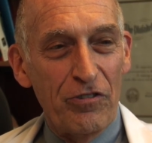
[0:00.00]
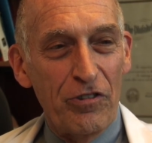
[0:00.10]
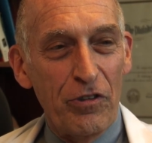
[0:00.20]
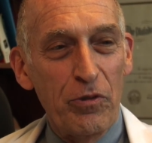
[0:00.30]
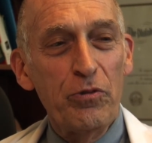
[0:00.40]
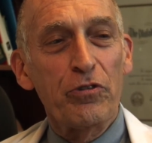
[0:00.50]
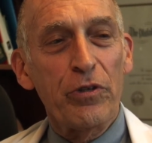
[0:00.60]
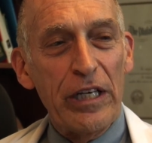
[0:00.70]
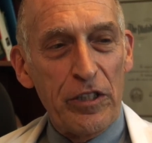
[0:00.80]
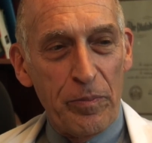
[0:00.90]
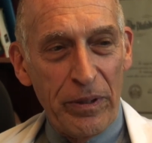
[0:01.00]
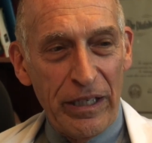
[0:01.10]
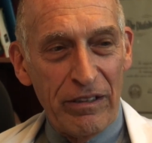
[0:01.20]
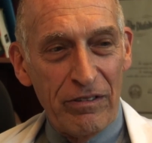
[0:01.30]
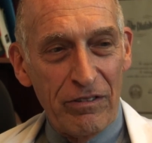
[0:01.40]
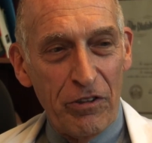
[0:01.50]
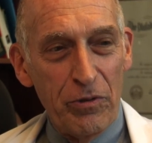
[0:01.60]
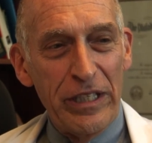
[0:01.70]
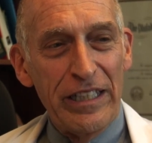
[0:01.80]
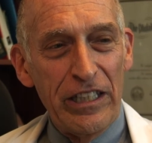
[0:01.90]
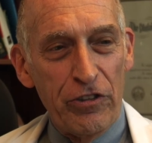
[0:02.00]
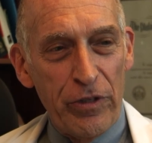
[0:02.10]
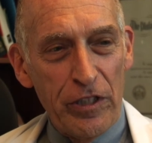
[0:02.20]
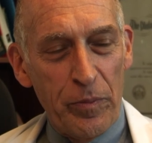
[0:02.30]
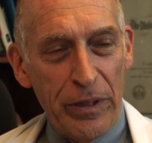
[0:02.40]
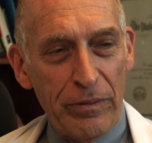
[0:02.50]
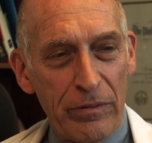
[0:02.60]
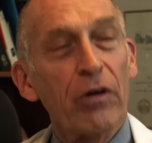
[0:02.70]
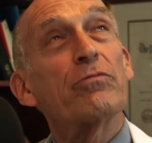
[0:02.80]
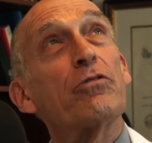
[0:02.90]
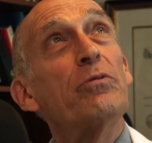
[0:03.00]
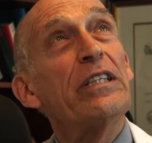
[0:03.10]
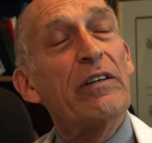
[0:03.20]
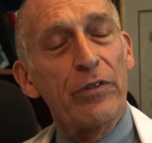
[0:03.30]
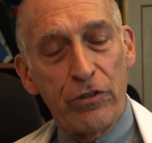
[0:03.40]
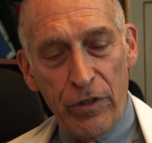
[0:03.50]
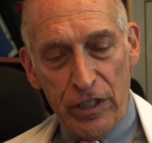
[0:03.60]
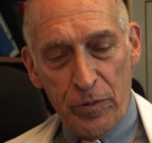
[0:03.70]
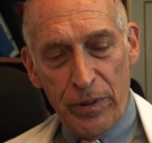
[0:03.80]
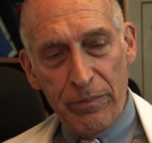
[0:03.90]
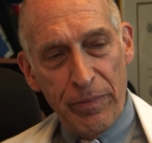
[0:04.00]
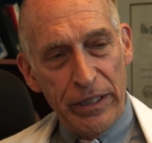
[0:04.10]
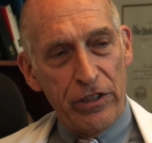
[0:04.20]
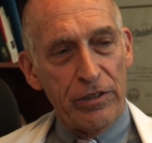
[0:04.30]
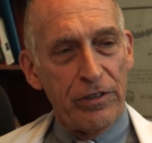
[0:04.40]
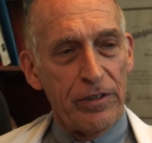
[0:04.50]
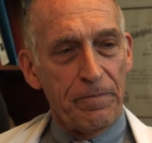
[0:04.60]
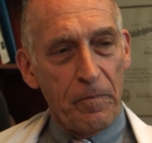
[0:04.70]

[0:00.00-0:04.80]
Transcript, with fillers: two transplant, two kidney transplant, no, two liver transplant patients.